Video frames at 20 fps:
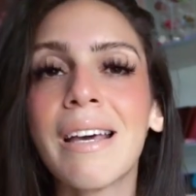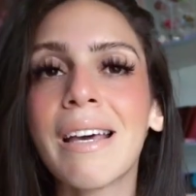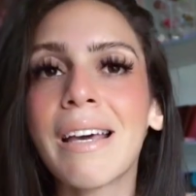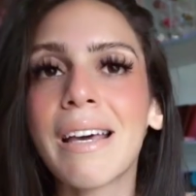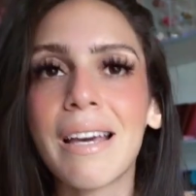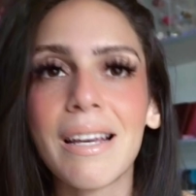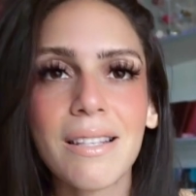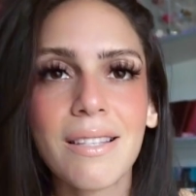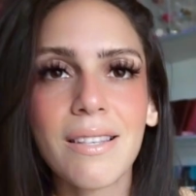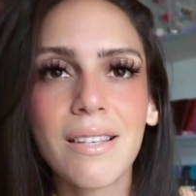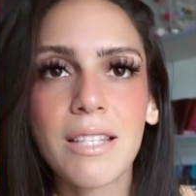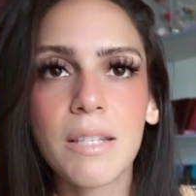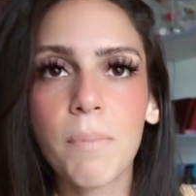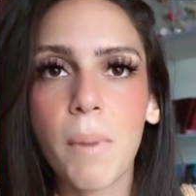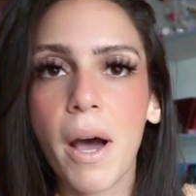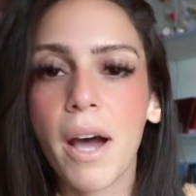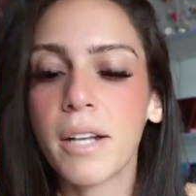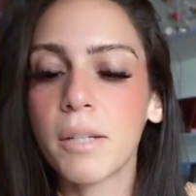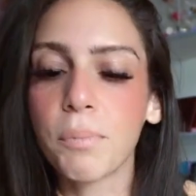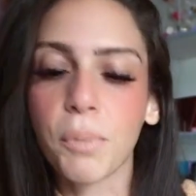Hits the
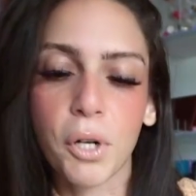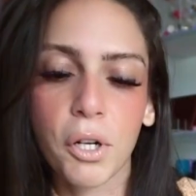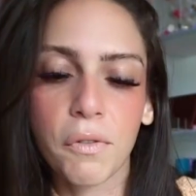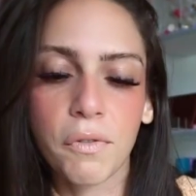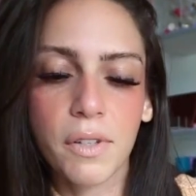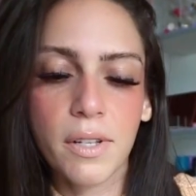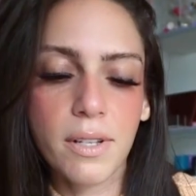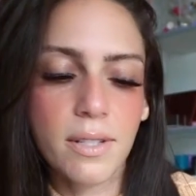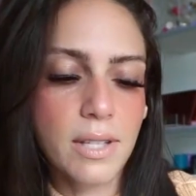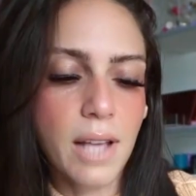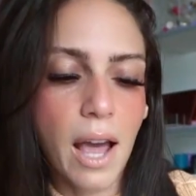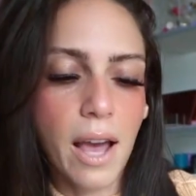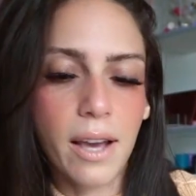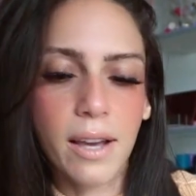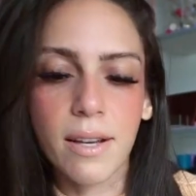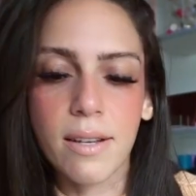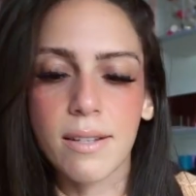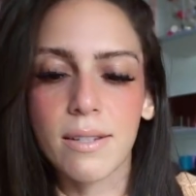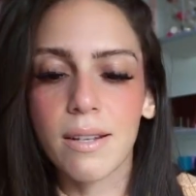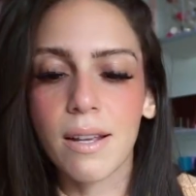spot, perfect
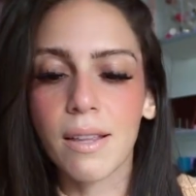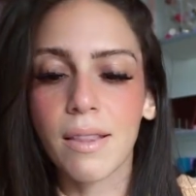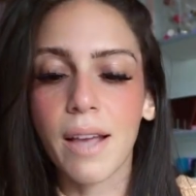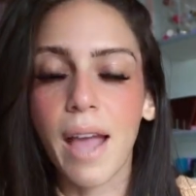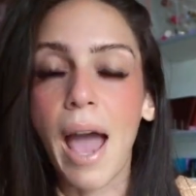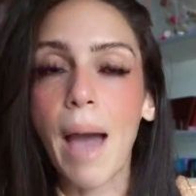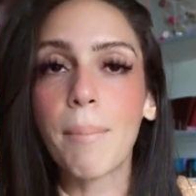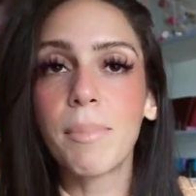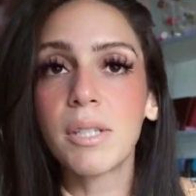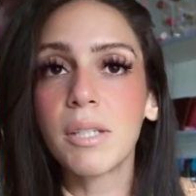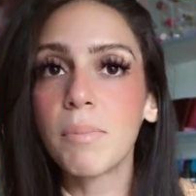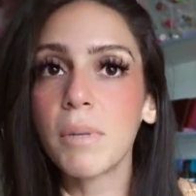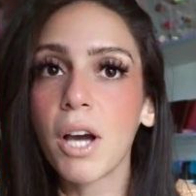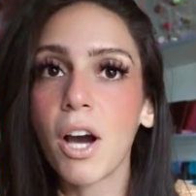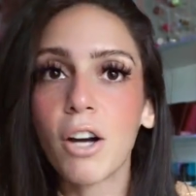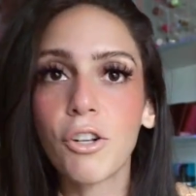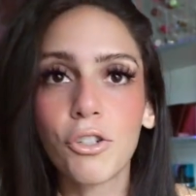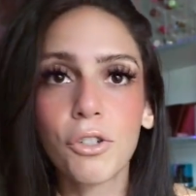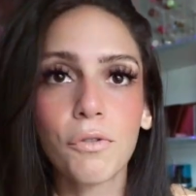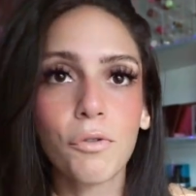size. They happen to be
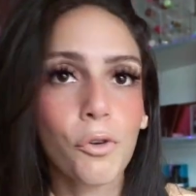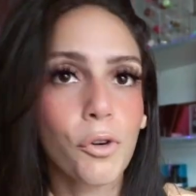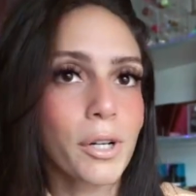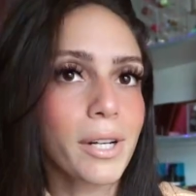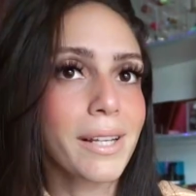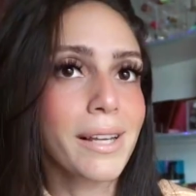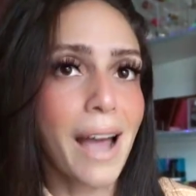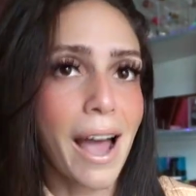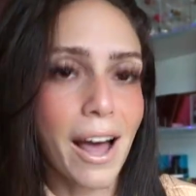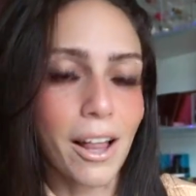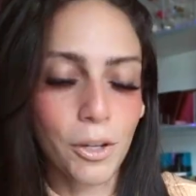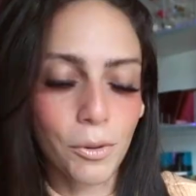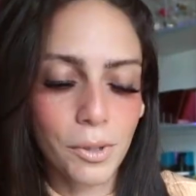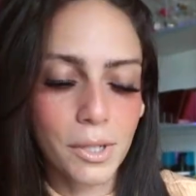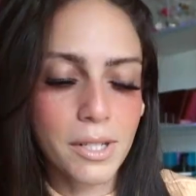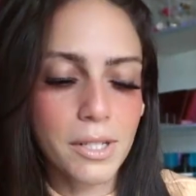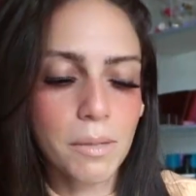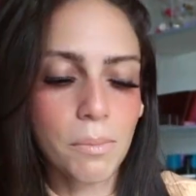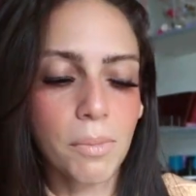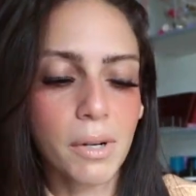140
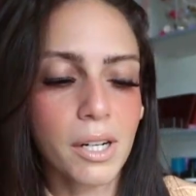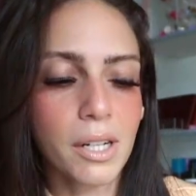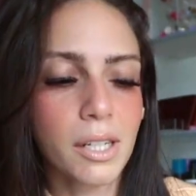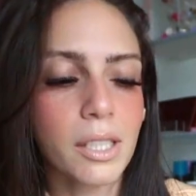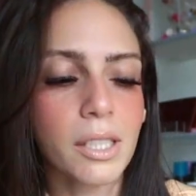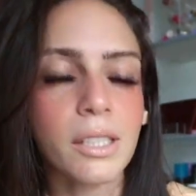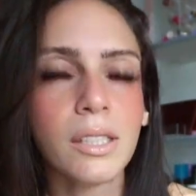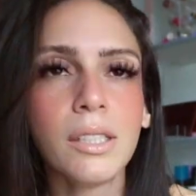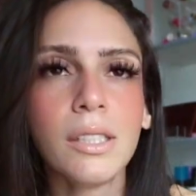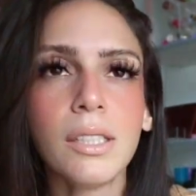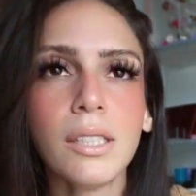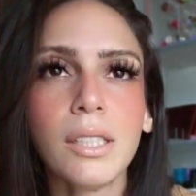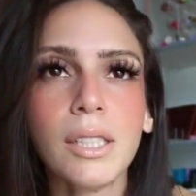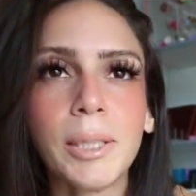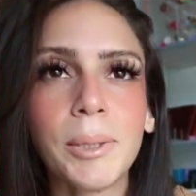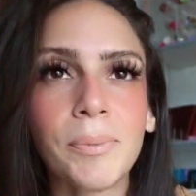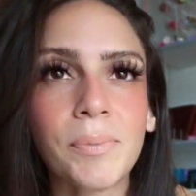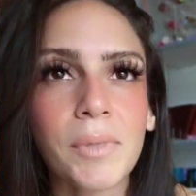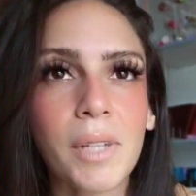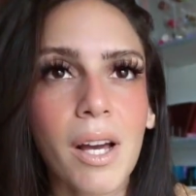calories, but
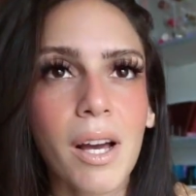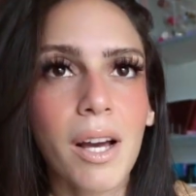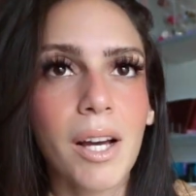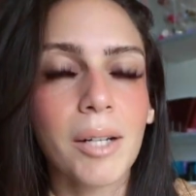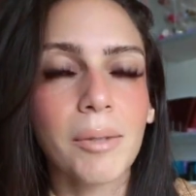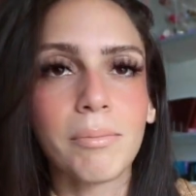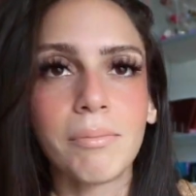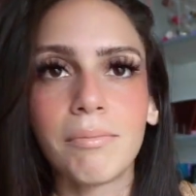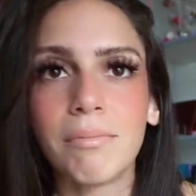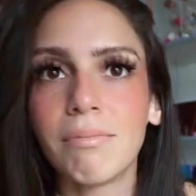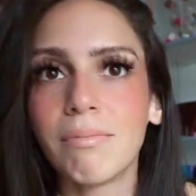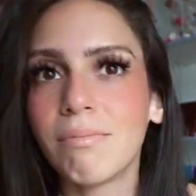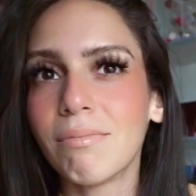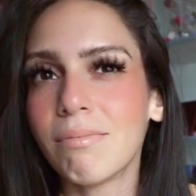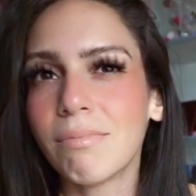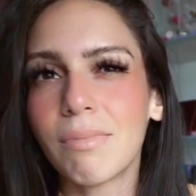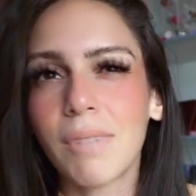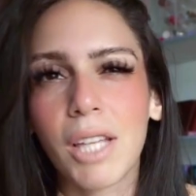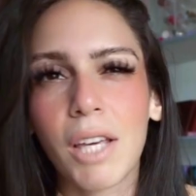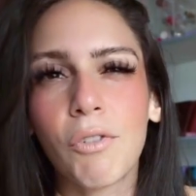um,
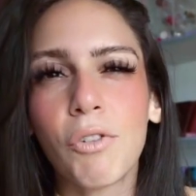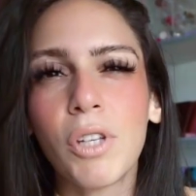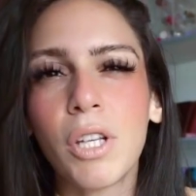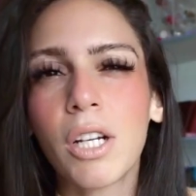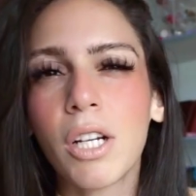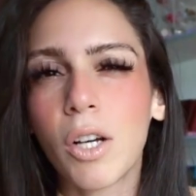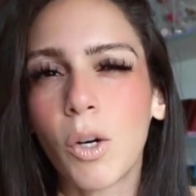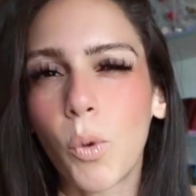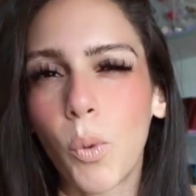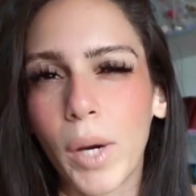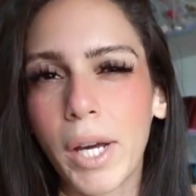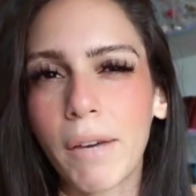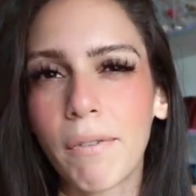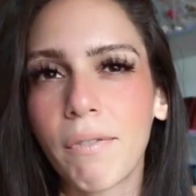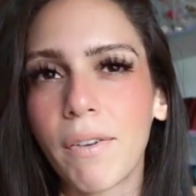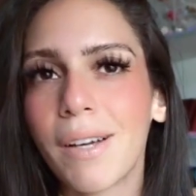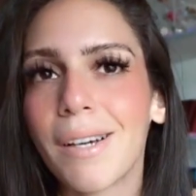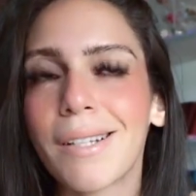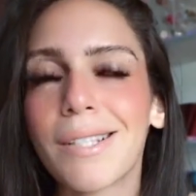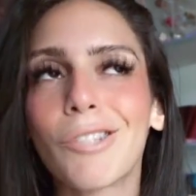like if you need a quick
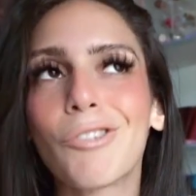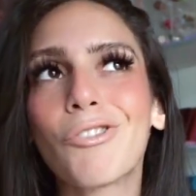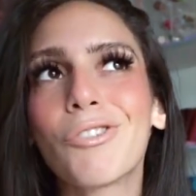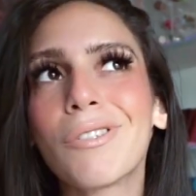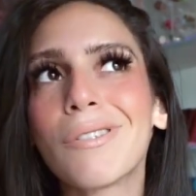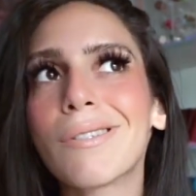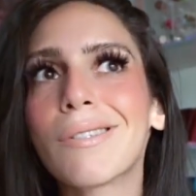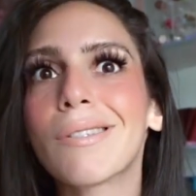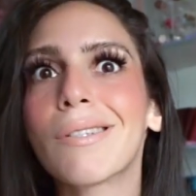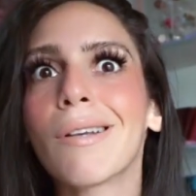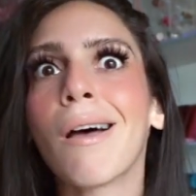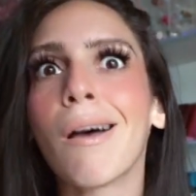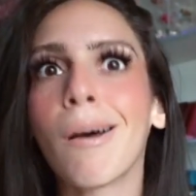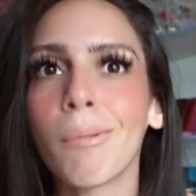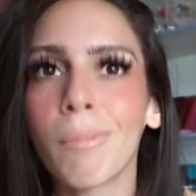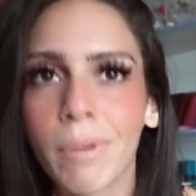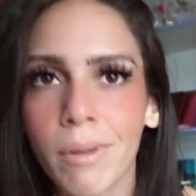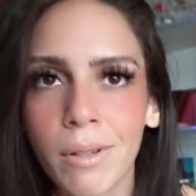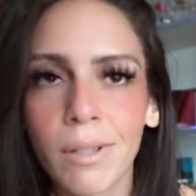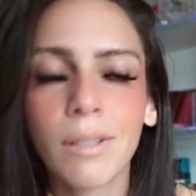fix and you just need
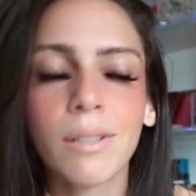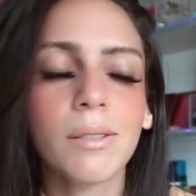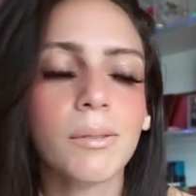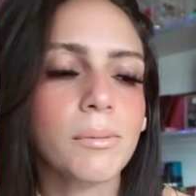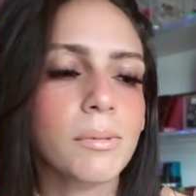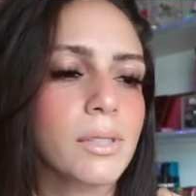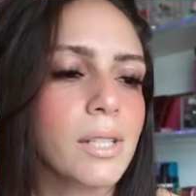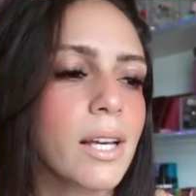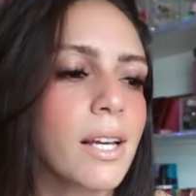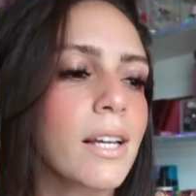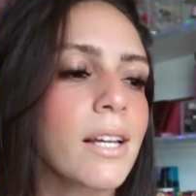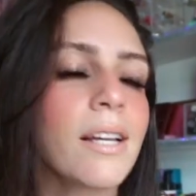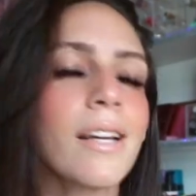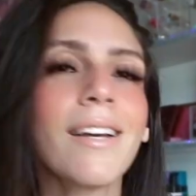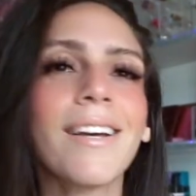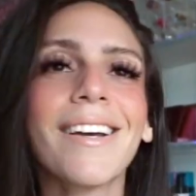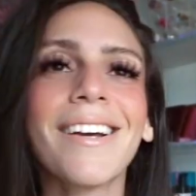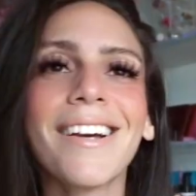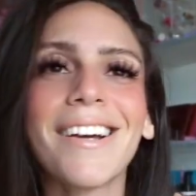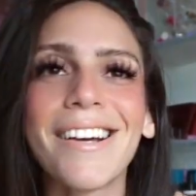something,
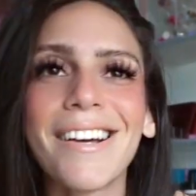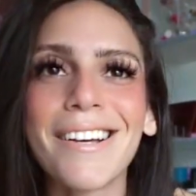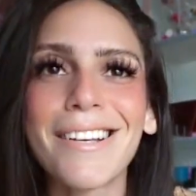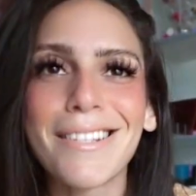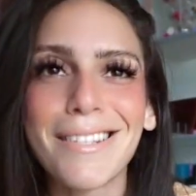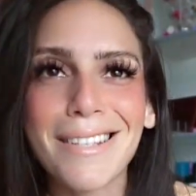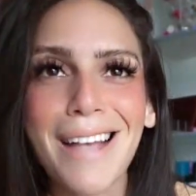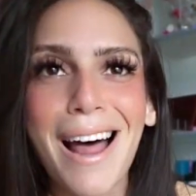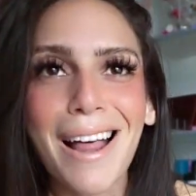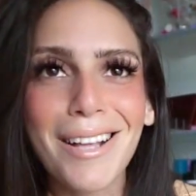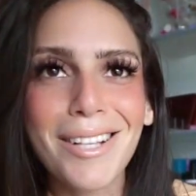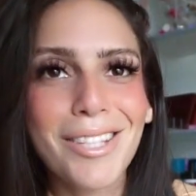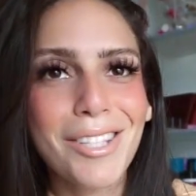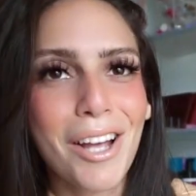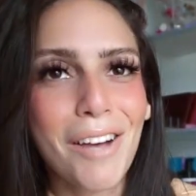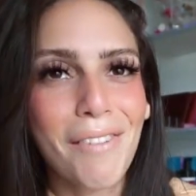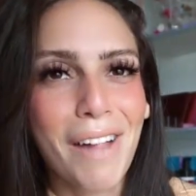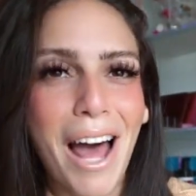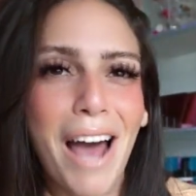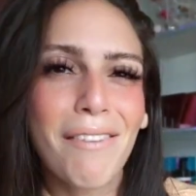solid
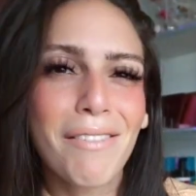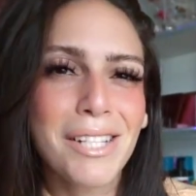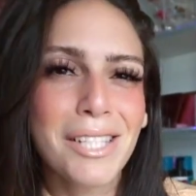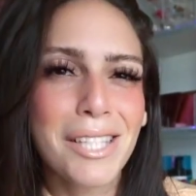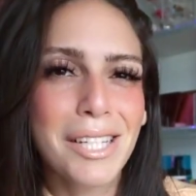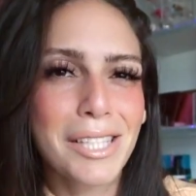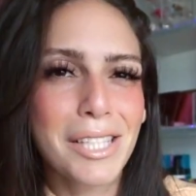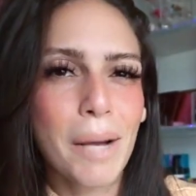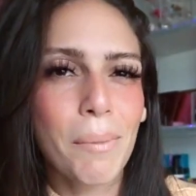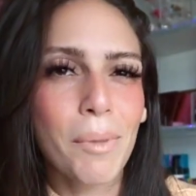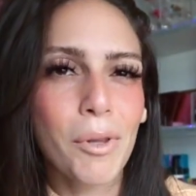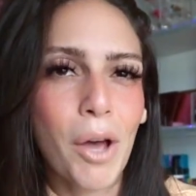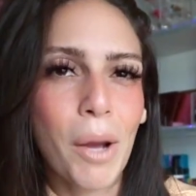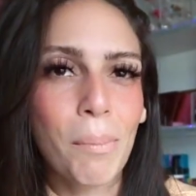stuff, I'll have these linked down below.